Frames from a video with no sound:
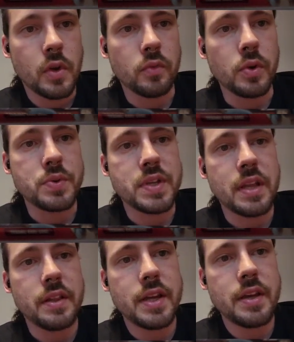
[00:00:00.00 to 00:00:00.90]

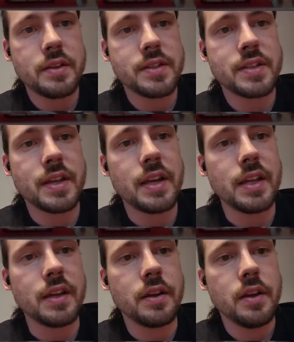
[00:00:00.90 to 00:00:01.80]
Roselia,
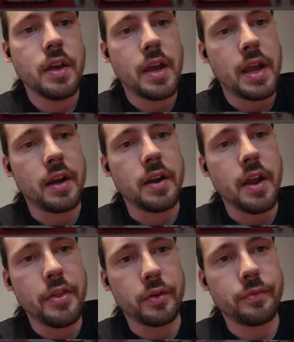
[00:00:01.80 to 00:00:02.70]
Skitty, and
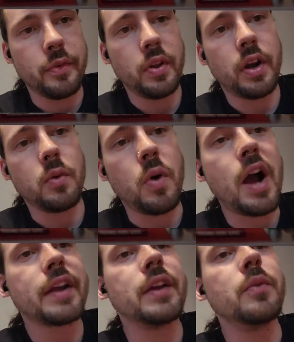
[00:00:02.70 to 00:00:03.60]
another Full Art
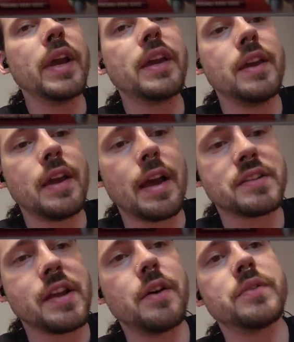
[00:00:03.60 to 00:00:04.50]
Walking Wake
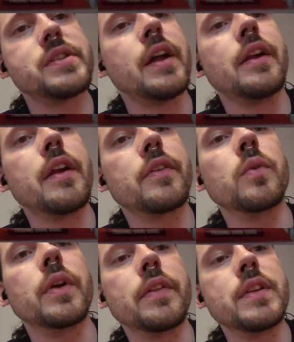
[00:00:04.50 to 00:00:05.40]
EX. I know it's not another
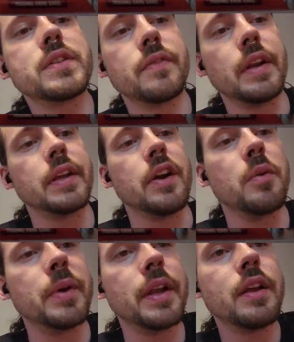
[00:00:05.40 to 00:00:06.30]
one in this video,
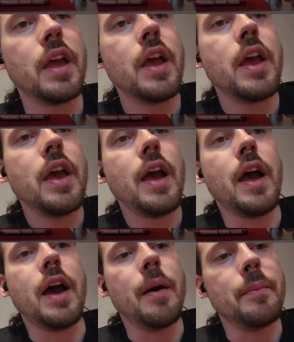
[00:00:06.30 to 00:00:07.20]
but
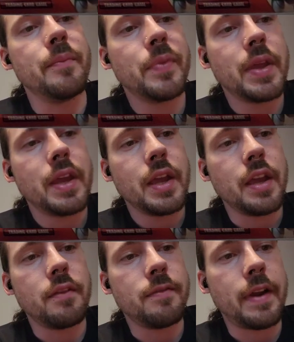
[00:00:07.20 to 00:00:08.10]

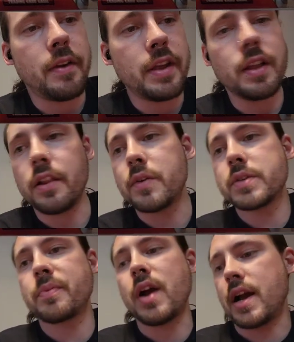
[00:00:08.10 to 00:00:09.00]
in very close
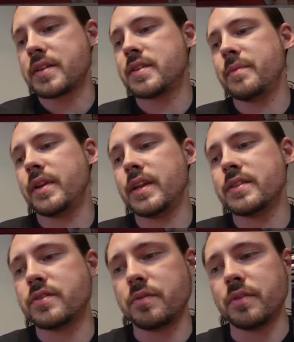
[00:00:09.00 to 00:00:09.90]
proximity
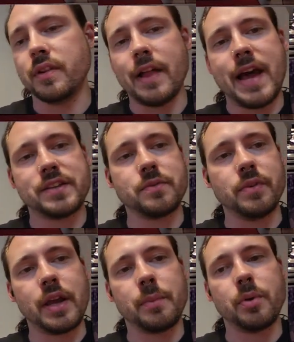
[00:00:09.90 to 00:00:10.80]
to the last
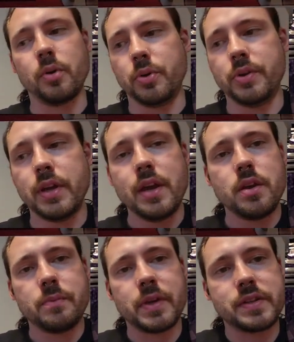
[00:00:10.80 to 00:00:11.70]
one I pulled,
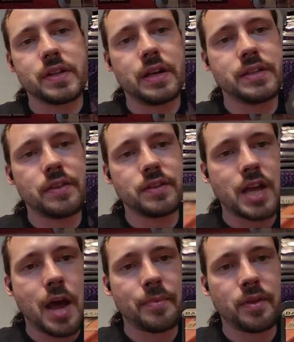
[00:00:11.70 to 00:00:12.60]
because it is at the
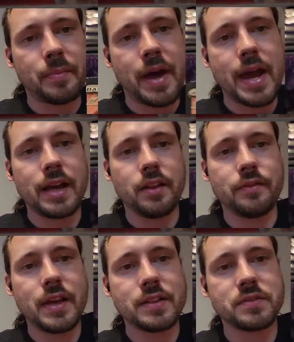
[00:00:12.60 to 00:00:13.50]
top of the pile of
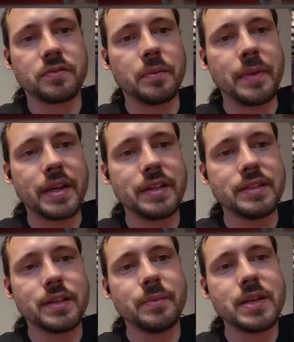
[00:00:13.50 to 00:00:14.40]
hits from my
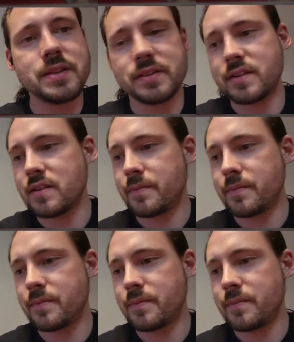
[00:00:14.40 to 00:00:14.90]
ETBs.